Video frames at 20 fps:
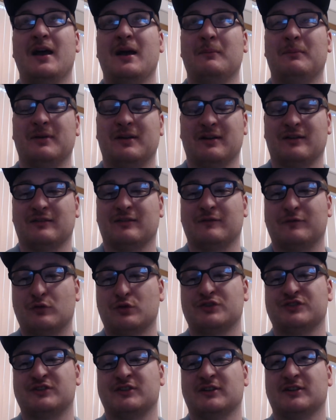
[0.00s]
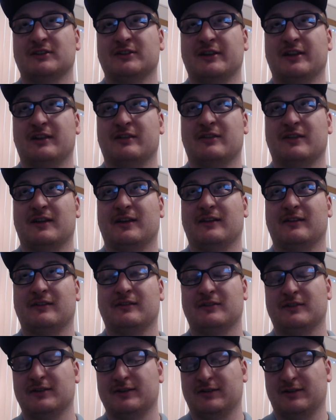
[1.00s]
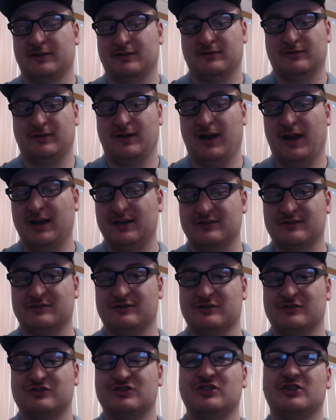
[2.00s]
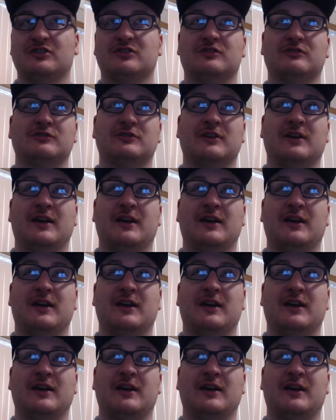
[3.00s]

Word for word: because unfortunately, things like Agents of S.H.I.E.L.D.,